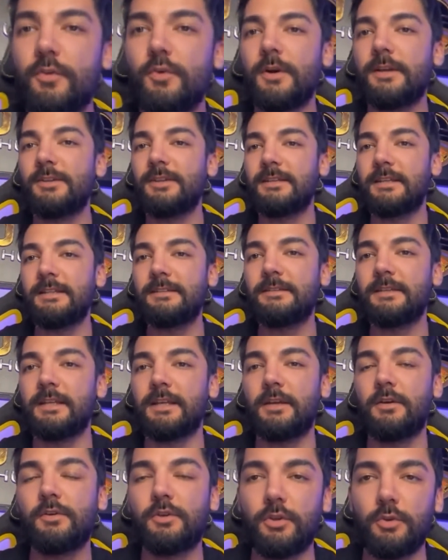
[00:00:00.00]
watching this
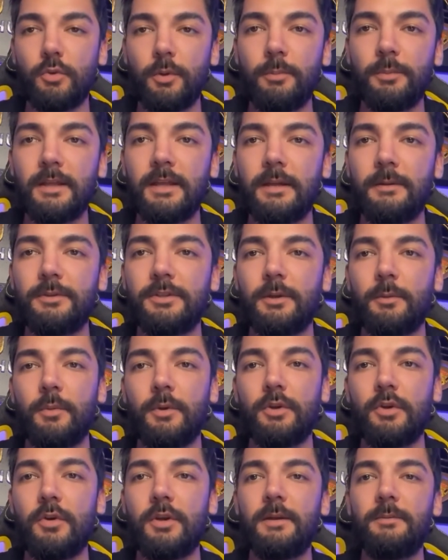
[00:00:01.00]
video, you will become
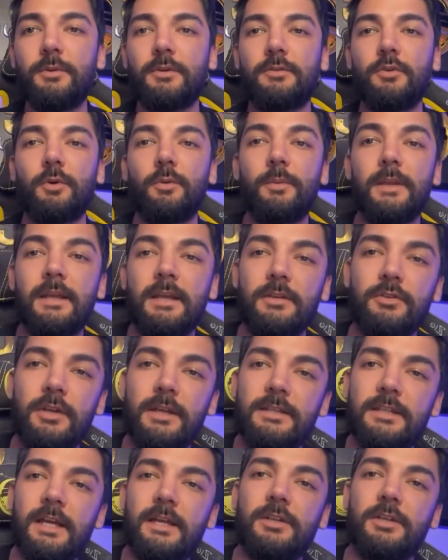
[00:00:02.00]
someone who can perform any
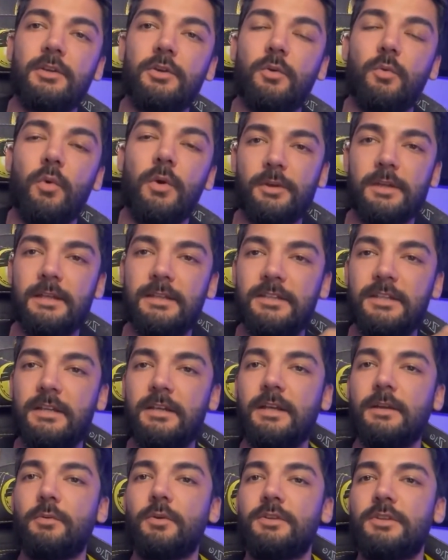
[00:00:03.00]
transaction you want
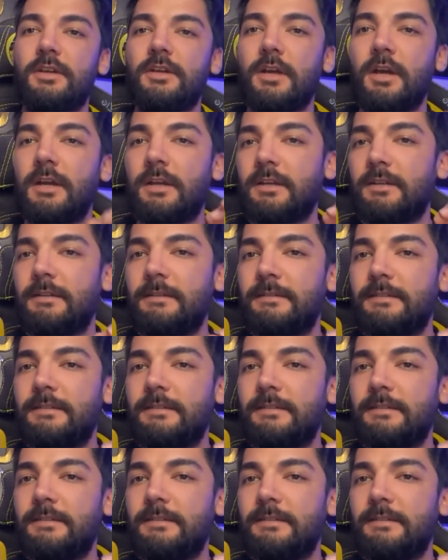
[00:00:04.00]
instantly with Solana.